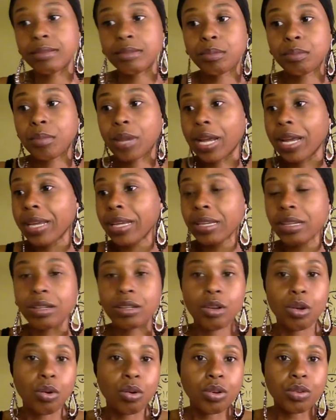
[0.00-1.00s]
My,
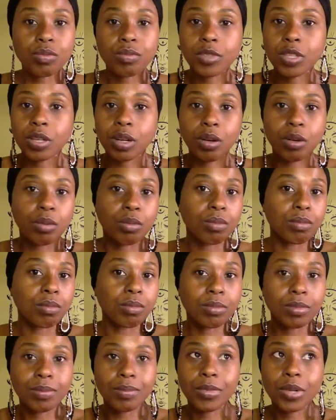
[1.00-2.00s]
you know,
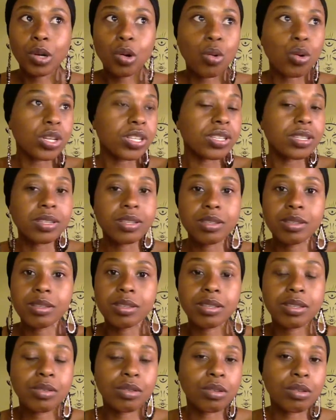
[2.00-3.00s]

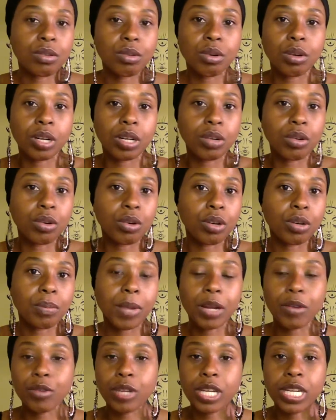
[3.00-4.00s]
courses or, or
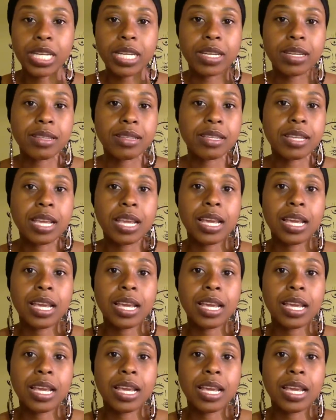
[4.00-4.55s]
my readings.